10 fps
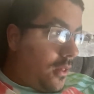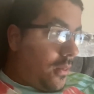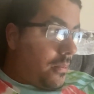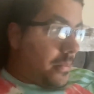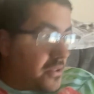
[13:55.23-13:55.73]

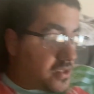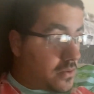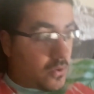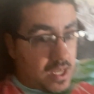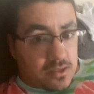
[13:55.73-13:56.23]
this.
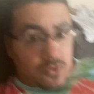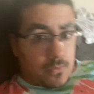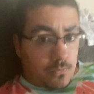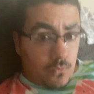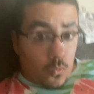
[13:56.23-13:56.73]
Okay, so
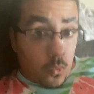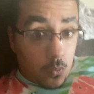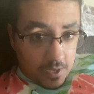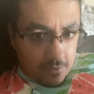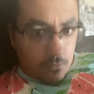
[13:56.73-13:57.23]

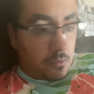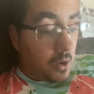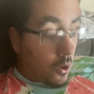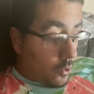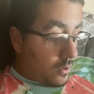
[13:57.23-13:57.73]
it would
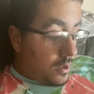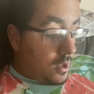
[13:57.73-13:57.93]
go: